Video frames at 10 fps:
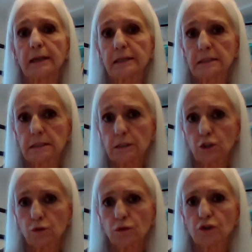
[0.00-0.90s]
and it's
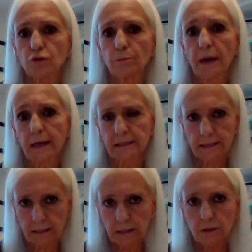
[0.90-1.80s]
due to
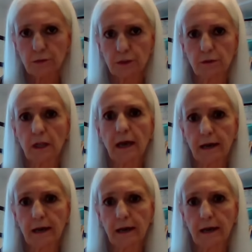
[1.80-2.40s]
bacterial